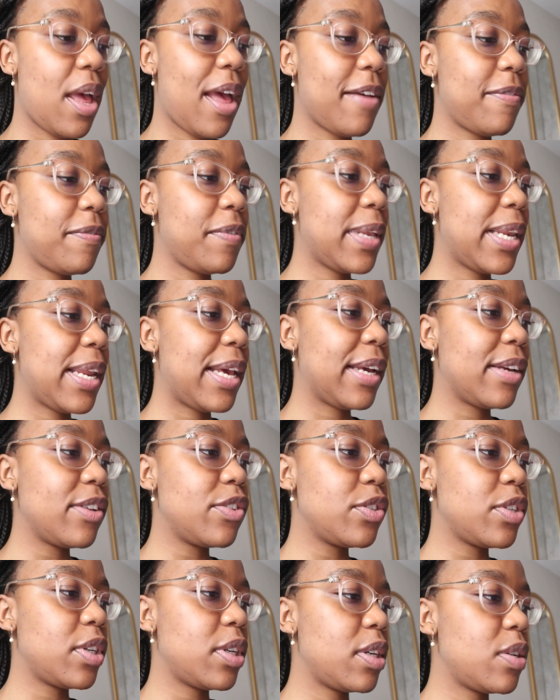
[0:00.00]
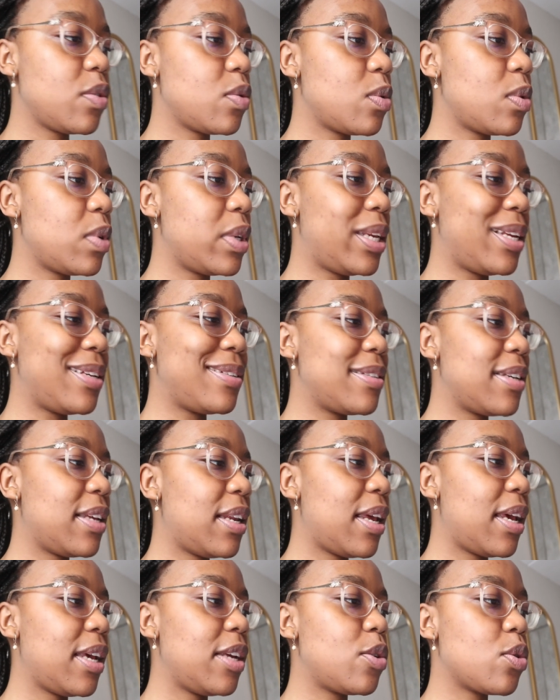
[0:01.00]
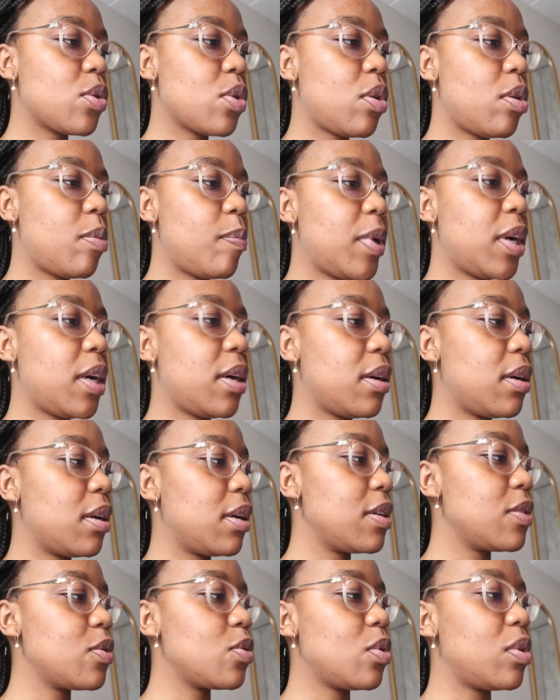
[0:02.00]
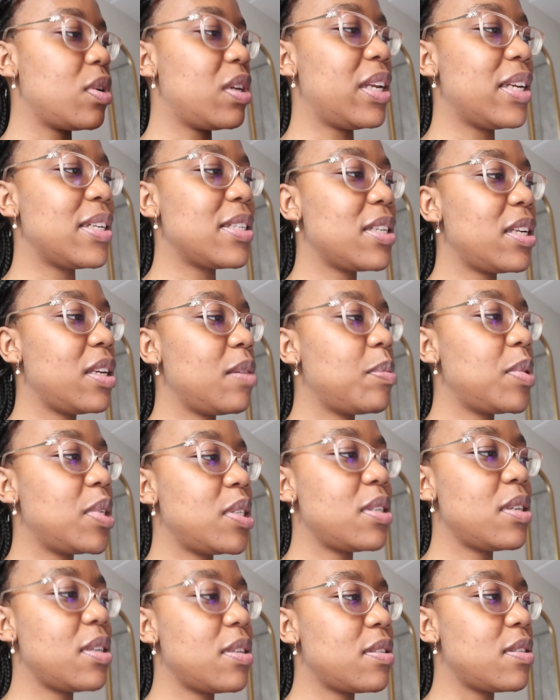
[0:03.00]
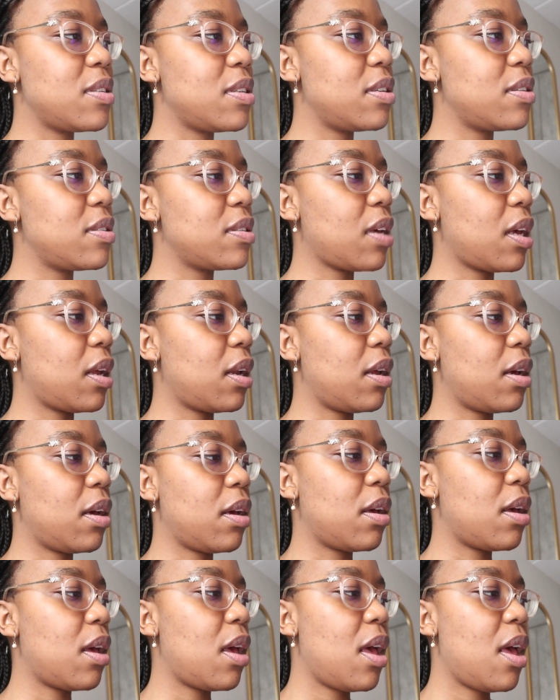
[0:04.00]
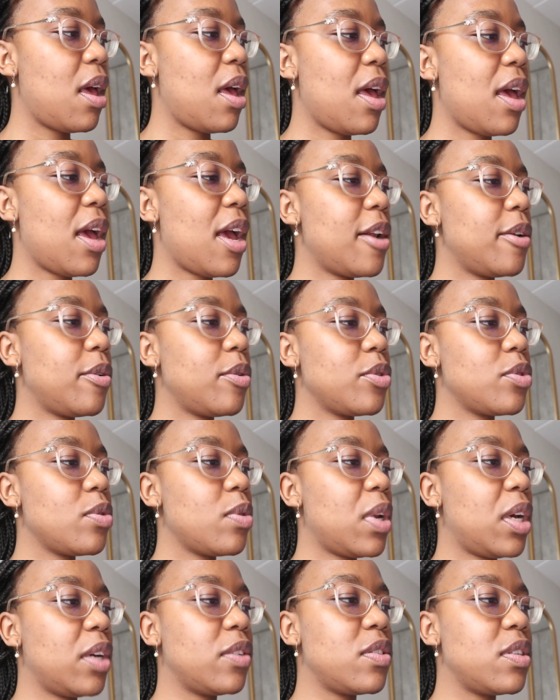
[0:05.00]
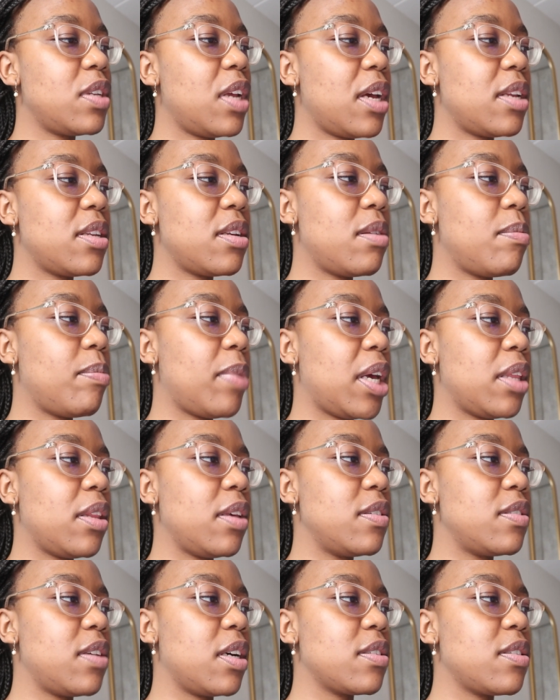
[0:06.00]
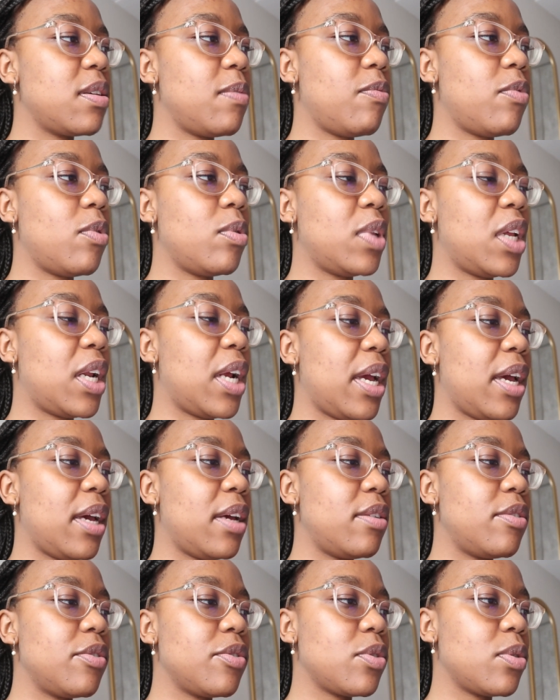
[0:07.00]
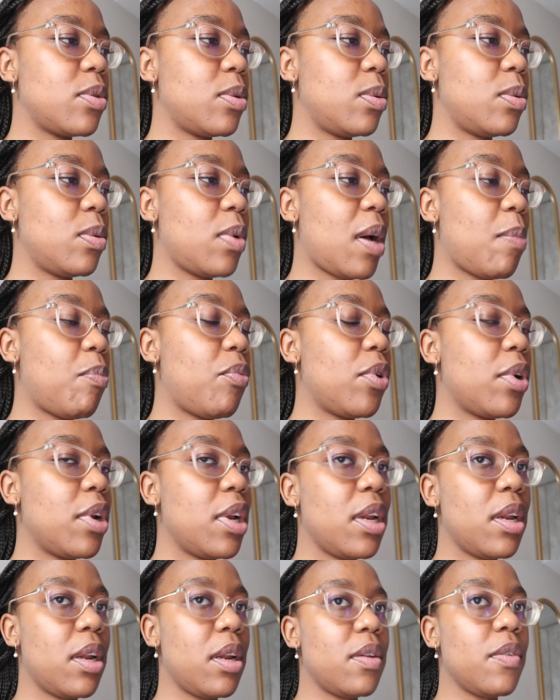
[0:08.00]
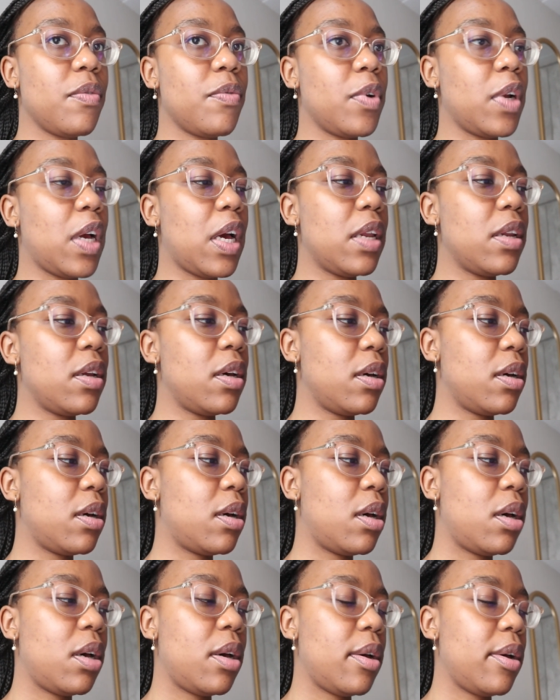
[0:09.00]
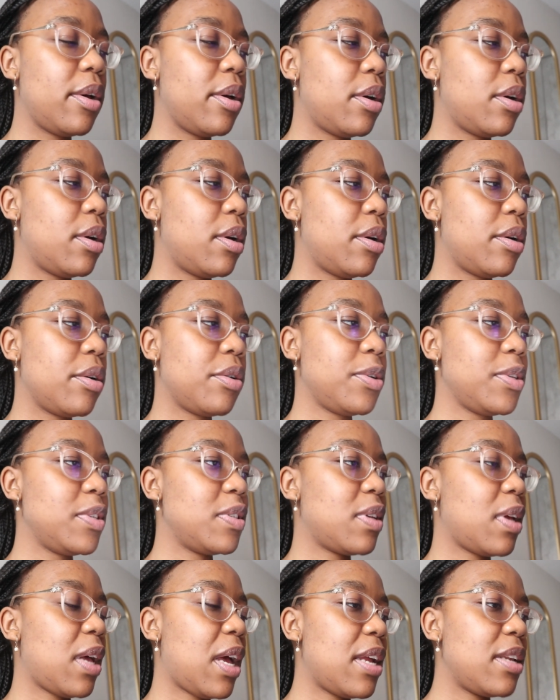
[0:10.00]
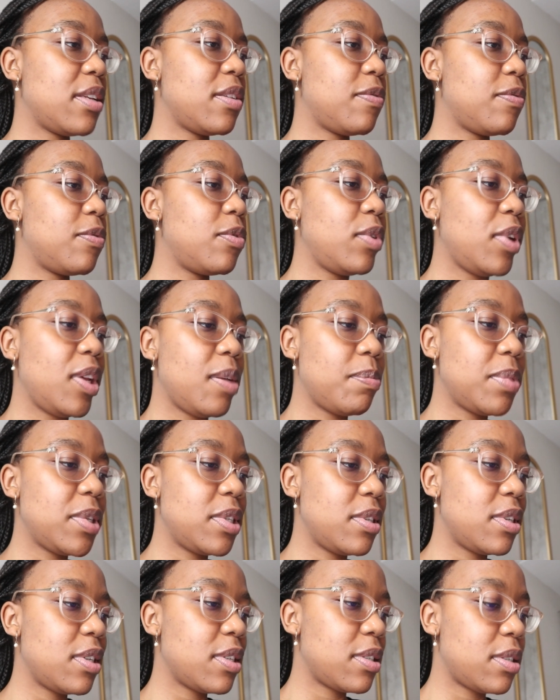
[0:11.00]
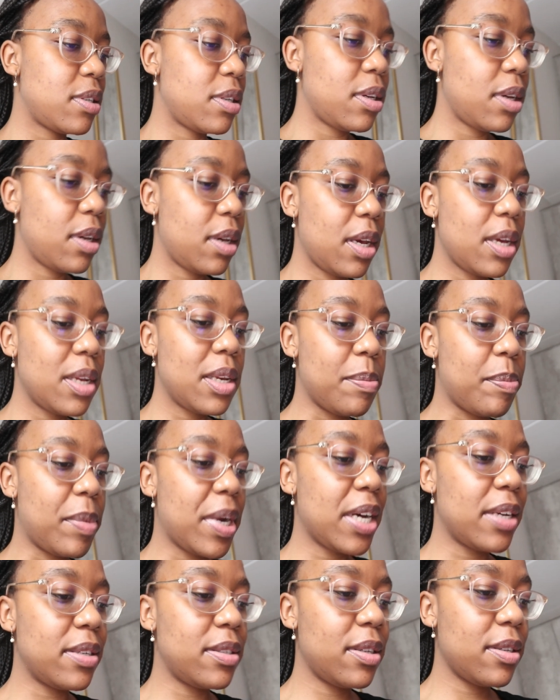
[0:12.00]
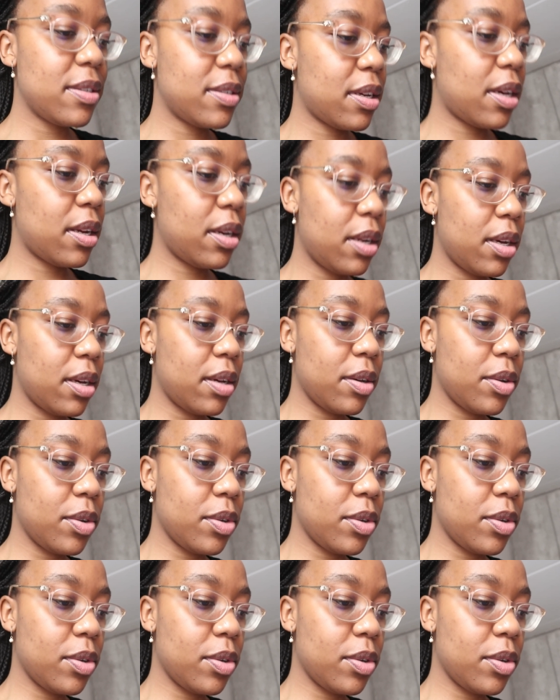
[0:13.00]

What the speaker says: I feel like nje izondilethela a trauma, izondilethela PTSD sana. And also like today I didn't buy the exact same phone that I had, so I bought it in a different color, because and funny PTSD in party sana.